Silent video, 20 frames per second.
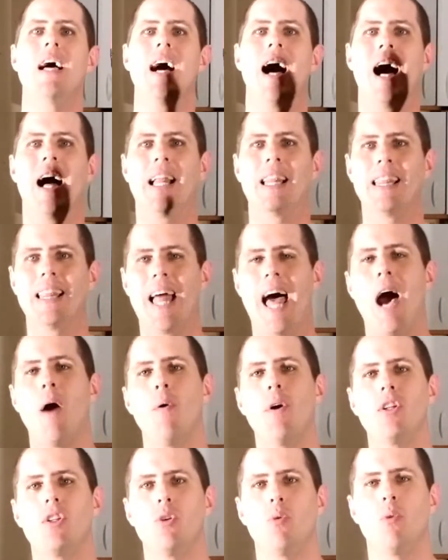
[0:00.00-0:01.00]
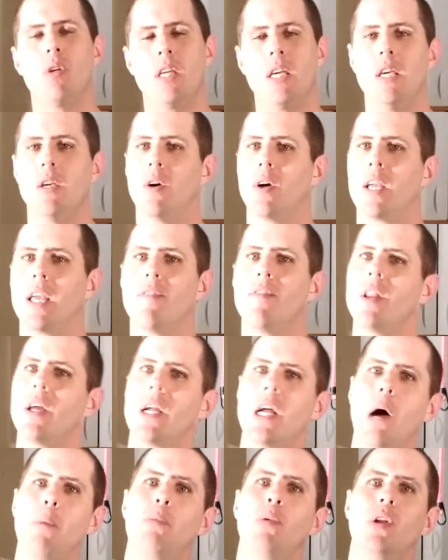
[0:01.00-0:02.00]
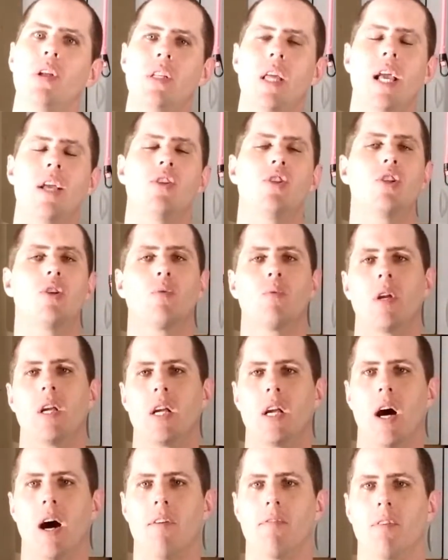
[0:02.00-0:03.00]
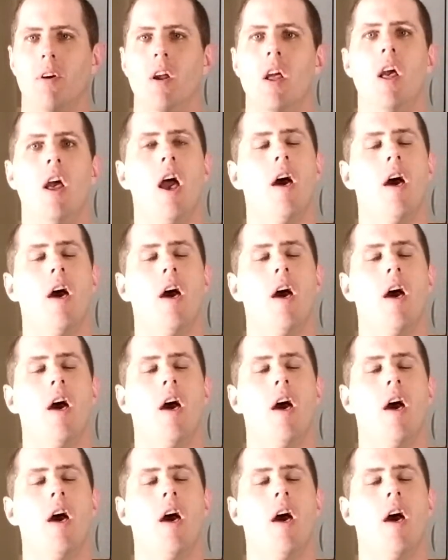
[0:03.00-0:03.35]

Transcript: Allow it to heal. Give it a couple of days to recover.